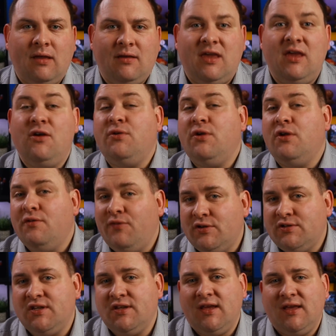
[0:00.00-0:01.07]
Keele
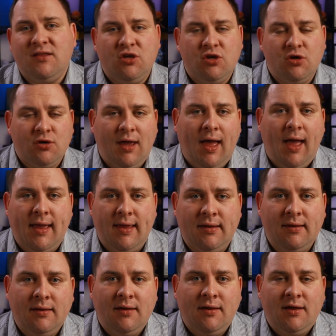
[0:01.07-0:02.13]
University in the UK
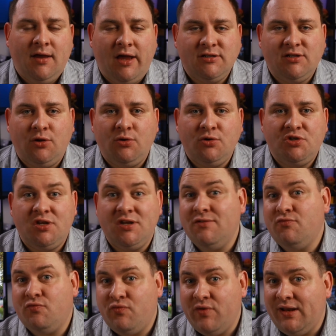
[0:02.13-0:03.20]
has launched a
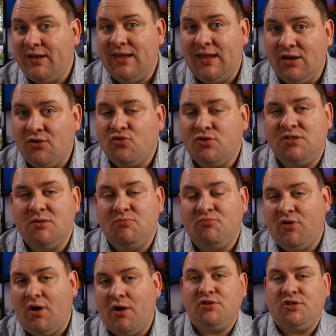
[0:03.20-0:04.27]
really interesting
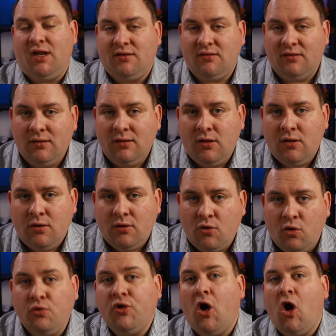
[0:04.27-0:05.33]
project
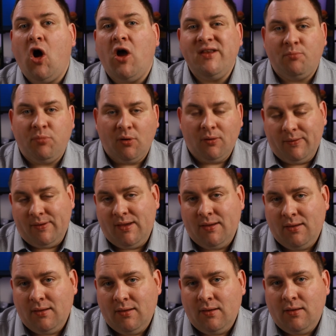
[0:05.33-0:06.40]
called Hydeploy.
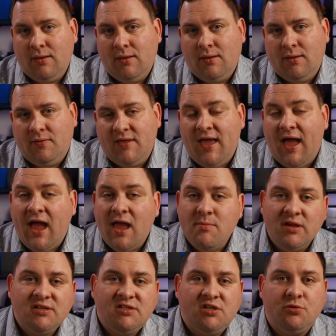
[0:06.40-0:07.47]
The aim
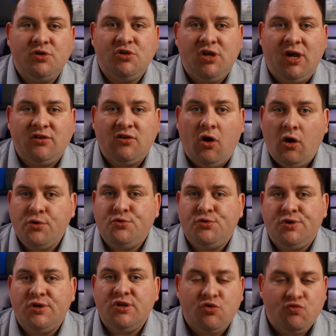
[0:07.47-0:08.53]
is to inject
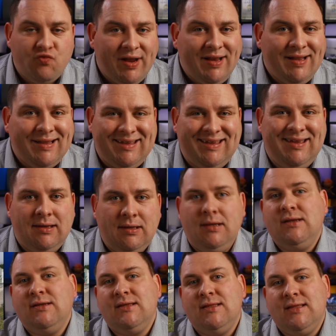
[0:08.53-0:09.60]
hydrogen directly
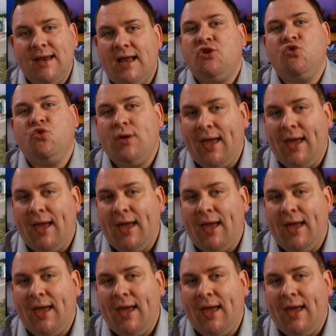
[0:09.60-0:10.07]
into the natural